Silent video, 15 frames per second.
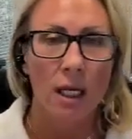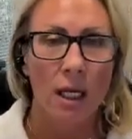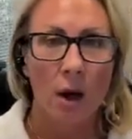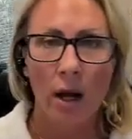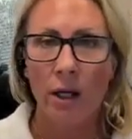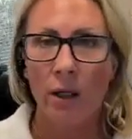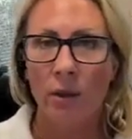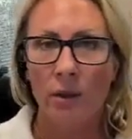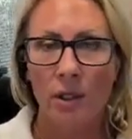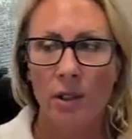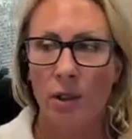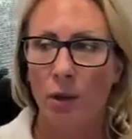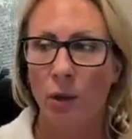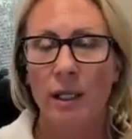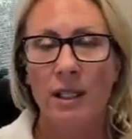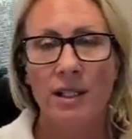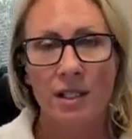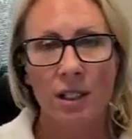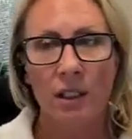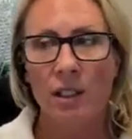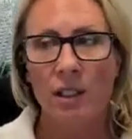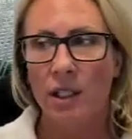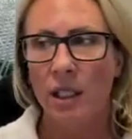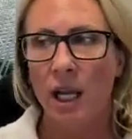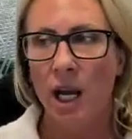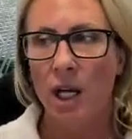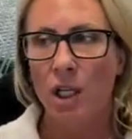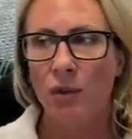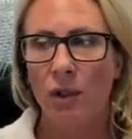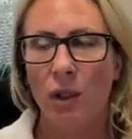Now, I don't disagree. It still needs to
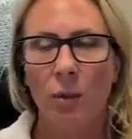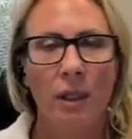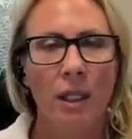cash flow,